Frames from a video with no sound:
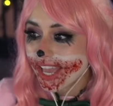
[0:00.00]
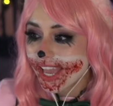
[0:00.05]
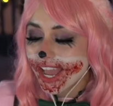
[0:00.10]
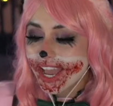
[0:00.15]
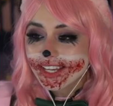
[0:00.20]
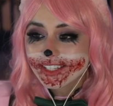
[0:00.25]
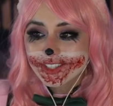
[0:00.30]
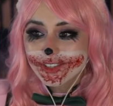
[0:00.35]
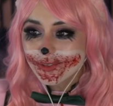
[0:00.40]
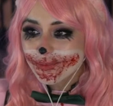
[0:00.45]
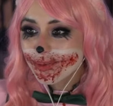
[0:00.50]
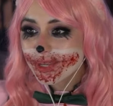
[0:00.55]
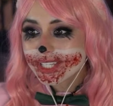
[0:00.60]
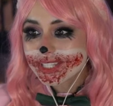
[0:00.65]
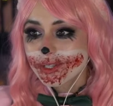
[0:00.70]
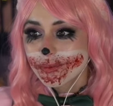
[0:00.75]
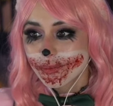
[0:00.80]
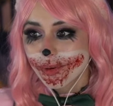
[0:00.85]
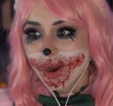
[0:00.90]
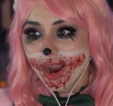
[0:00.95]
And you'd be
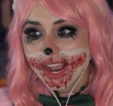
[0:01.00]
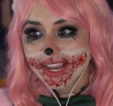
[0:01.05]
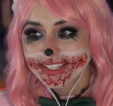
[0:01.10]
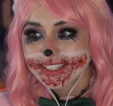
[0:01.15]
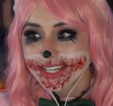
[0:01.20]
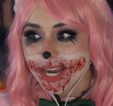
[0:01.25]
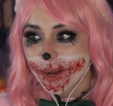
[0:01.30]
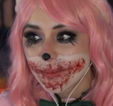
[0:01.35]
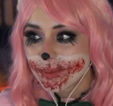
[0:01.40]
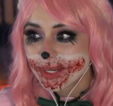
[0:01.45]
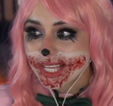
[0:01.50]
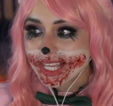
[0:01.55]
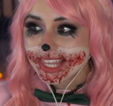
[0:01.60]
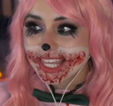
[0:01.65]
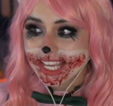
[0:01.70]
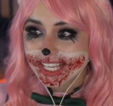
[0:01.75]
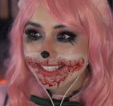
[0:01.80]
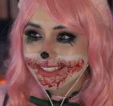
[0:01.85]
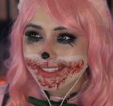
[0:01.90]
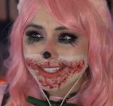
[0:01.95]
surprised how many
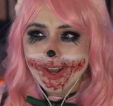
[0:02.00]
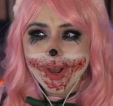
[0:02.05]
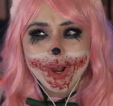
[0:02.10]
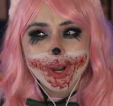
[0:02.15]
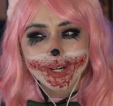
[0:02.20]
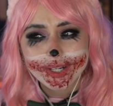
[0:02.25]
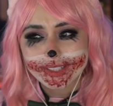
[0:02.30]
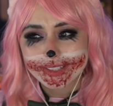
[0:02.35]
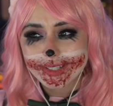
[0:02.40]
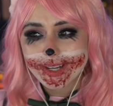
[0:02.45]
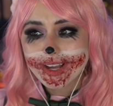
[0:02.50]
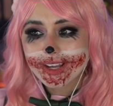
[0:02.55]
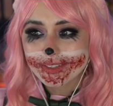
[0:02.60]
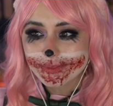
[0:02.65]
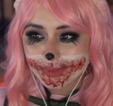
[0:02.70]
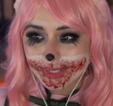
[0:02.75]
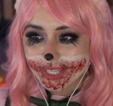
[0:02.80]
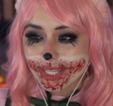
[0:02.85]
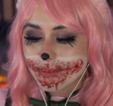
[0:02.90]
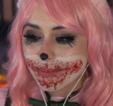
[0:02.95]
things are not
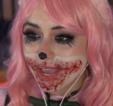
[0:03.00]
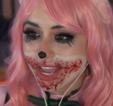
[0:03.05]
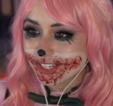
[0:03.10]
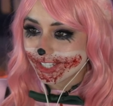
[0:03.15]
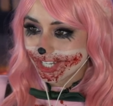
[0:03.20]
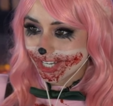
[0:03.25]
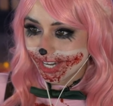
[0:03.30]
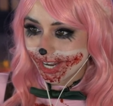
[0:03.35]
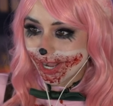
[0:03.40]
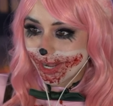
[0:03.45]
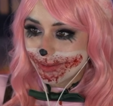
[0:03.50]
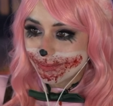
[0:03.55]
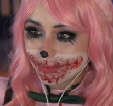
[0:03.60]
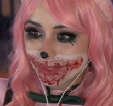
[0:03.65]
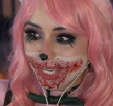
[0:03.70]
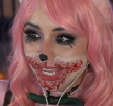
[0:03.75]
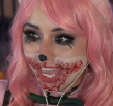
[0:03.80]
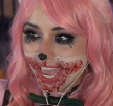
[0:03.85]
really matching up.